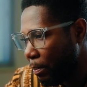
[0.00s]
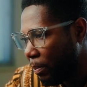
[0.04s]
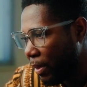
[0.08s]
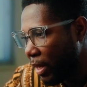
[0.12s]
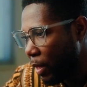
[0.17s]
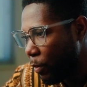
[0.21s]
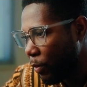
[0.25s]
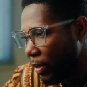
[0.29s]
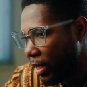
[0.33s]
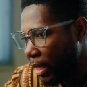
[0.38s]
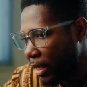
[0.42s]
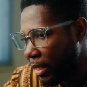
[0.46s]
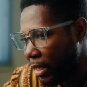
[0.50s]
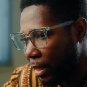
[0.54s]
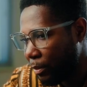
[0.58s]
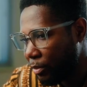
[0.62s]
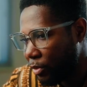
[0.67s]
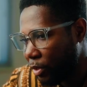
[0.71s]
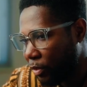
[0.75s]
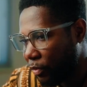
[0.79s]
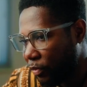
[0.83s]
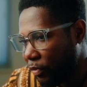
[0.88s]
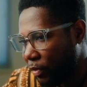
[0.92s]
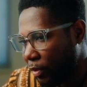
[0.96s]
play with the
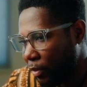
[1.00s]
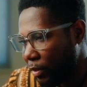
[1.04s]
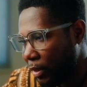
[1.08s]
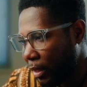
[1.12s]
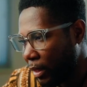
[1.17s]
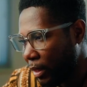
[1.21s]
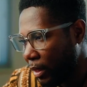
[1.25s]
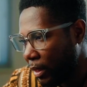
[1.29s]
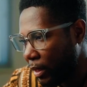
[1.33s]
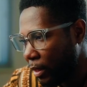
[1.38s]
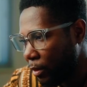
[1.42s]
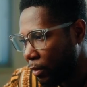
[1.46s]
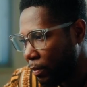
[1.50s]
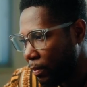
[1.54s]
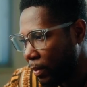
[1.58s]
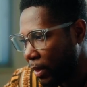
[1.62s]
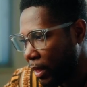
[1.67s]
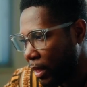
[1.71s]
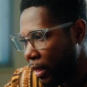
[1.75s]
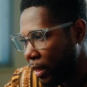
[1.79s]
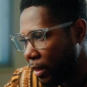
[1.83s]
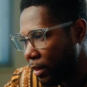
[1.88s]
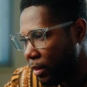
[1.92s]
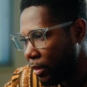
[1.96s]
depth of field a little
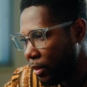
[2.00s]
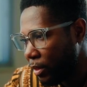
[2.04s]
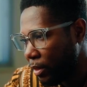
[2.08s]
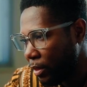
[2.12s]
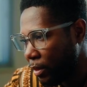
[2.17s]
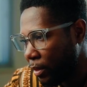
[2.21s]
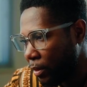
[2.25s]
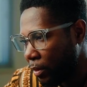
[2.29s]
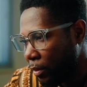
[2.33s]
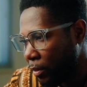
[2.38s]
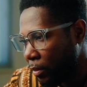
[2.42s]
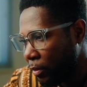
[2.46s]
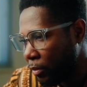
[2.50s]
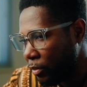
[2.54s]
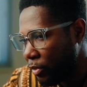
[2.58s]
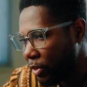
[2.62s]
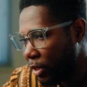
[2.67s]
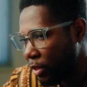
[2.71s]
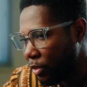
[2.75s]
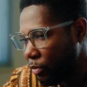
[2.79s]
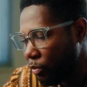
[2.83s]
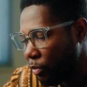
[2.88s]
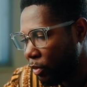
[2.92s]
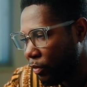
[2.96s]
bit, you know,
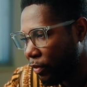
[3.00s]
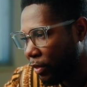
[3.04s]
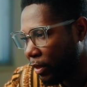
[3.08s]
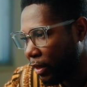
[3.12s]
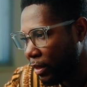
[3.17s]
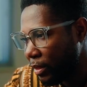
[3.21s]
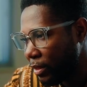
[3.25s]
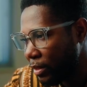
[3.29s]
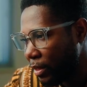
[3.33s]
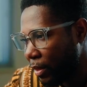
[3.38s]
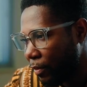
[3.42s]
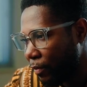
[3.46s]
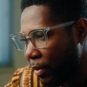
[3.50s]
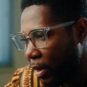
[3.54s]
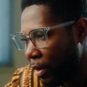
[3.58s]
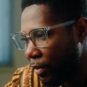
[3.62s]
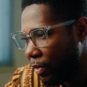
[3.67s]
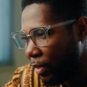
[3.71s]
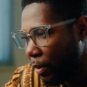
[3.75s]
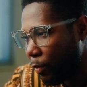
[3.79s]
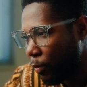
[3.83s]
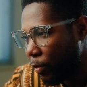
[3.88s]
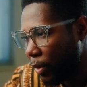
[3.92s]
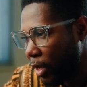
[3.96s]
just move things
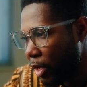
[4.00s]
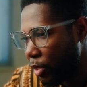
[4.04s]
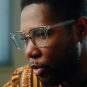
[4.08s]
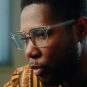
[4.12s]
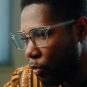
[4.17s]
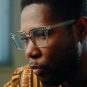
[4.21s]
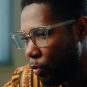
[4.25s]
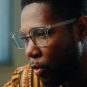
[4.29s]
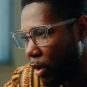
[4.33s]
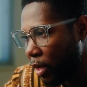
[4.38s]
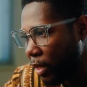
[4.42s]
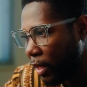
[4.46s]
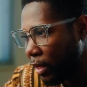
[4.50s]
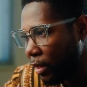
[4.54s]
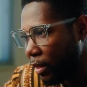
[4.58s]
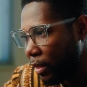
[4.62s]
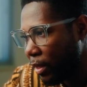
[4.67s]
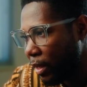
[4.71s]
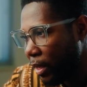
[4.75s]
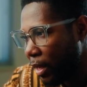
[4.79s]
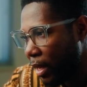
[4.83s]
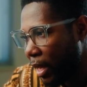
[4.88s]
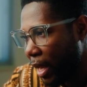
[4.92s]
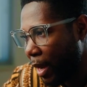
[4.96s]
around the way you want
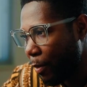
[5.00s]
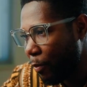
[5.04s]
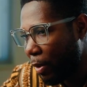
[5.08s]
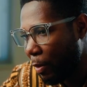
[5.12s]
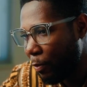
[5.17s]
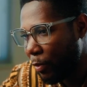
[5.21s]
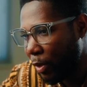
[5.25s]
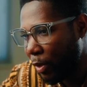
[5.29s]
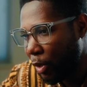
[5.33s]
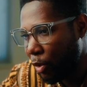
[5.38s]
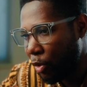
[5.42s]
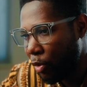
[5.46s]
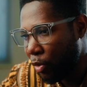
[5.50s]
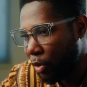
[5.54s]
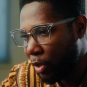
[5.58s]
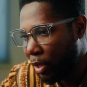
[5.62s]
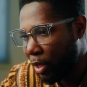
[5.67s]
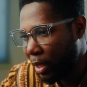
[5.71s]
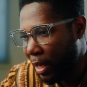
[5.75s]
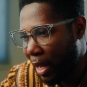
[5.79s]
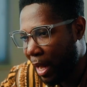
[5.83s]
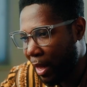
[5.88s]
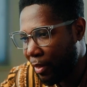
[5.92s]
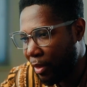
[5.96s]
it. And when we
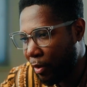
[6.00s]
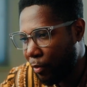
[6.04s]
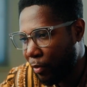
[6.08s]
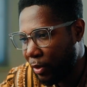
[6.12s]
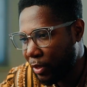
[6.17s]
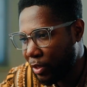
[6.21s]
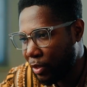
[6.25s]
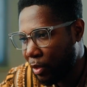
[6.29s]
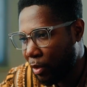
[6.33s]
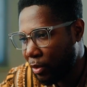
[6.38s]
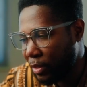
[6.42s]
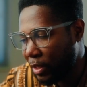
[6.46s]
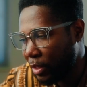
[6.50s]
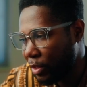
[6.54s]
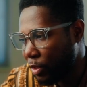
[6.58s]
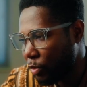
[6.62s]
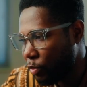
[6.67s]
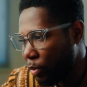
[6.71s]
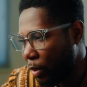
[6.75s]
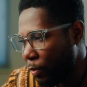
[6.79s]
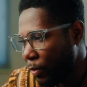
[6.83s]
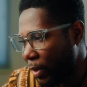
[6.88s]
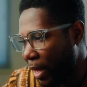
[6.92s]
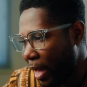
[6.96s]
look at the result, this
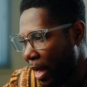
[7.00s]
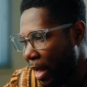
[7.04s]
is what we